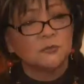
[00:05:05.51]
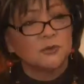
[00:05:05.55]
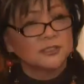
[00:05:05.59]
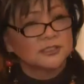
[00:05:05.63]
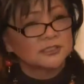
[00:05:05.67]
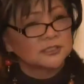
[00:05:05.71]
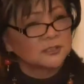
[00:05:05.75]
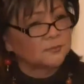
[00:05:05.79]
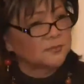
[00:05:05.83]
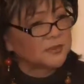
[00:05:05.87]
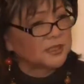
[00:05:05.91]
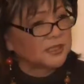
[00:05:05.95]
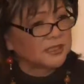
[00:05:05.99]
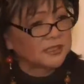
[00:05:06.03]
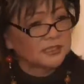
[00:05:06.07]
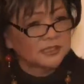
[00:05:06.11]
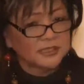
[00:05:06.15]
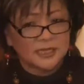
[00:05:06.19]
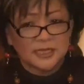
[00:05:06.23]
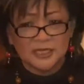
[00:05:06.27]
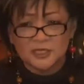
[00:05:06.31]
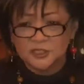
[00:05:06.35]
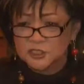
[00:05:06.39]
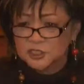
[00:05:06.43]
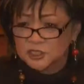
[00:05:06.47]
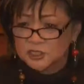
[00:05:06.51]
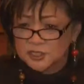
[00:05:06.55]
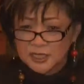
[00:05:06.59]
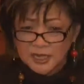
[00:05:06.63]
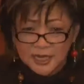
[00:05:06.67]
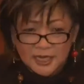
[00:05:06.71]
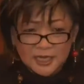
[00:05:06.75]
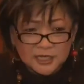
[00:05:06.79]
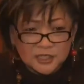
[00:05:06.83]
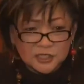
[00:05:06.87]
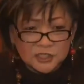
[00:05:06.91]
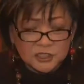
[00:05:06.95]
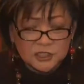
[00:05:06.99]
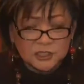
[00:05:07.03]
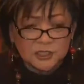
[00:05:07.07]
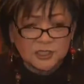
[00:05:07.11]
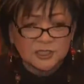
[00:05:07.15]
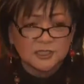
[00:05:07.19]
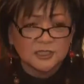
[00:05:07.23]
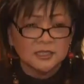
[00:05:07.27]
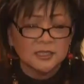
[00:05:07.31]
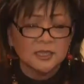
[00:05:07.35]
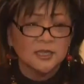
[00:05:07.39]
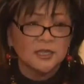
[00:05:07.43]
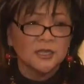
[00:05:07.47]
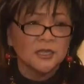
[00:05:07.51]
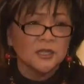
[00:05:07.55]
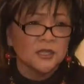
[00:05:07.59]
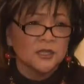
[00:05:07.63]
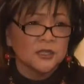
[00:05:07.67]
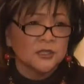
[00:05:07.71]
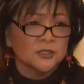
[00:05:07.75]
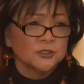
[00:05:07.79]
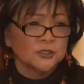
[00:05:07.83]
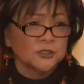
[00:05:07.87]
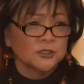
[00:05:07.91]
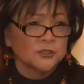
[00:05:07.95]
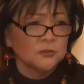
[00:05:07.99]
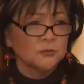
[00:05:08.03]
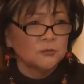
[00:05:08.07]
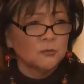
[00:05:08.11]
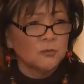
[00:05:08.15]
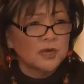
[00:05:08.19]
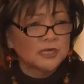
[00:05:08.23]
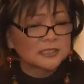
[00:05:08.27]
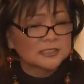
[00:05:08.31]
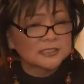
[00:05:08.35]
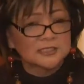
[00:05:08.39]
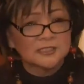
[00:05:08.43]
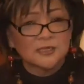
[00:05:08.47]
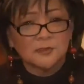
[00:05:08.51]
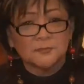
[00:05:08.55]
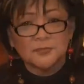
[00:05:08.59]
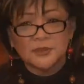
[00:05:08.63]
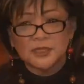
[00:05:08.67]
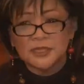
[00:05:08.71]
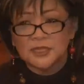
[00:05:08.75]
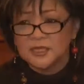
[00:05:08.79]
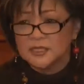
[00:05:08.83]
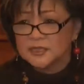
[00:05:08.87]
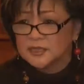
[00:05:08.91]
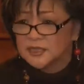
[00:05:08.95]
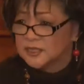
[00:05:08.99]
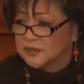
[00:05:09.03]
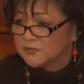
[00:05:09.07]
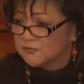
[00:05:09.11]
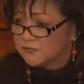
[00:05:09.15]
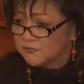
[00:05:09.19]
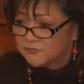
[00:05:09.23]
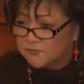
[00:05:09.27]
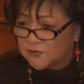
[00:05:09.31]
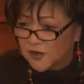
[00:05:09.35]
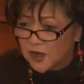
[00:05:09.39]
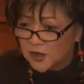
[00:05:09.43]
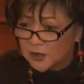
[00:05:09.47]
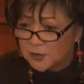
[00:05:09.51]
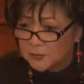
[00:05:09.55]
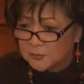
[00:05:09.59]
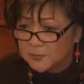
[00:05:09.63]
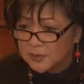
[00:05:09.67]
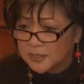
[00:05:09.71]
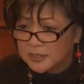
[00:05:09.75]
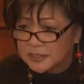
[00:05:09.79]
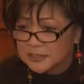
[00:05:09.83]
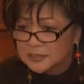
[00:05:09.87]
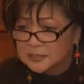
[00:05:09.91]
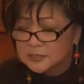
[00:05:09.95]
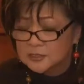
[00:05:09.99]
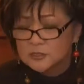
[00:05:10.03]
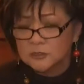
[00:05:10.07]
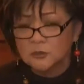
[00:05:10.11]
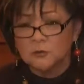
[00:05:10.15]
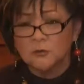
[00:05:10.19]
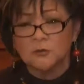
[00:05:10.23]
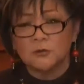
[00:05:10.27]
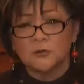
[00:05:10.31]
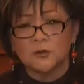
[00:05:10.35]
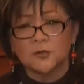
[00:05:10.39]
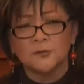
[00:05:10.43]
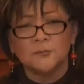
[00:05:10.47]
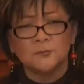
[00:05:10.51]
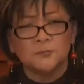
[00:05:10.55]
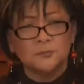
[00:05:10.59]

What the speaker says: Do you want something in education? Do you want something in the environment?